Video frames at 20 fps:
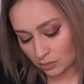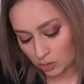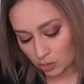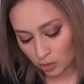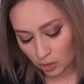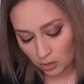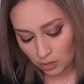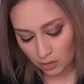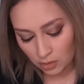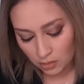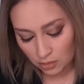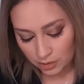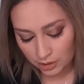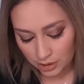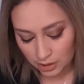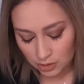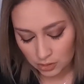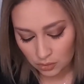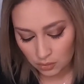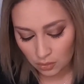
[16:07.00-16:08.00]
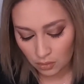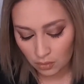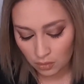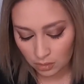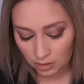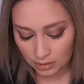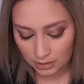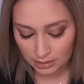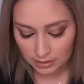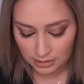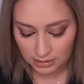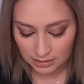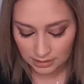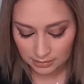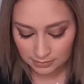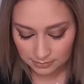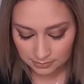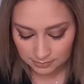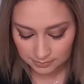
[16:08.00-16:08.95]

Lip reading: todo lo que yo ordené.